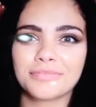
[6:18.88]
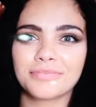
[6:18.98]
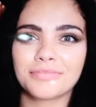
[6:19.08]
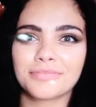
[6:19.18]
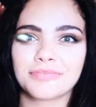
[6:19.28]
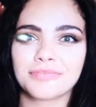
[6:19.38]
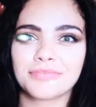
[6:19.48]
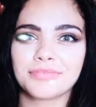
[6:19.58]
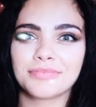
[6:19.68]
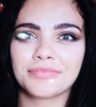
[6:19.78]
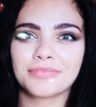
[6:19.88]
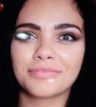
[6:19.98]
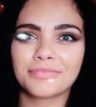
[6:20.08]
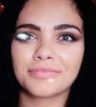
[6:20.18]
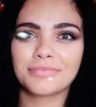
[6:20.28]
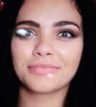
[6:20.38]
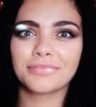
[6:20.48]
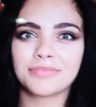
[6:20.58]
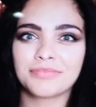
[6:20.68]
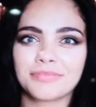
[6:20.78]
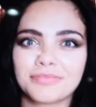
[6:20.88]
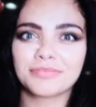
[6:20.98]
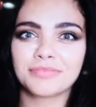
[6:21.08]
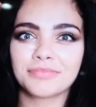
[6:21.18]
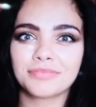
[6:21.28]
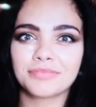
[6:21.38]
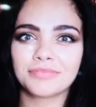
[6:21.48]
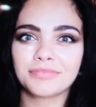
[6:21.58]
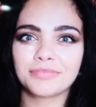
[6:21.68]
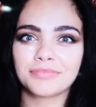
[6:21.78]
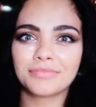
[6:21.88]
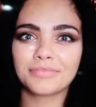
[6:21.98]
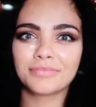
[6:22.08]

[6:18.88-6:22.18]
(no one is talking)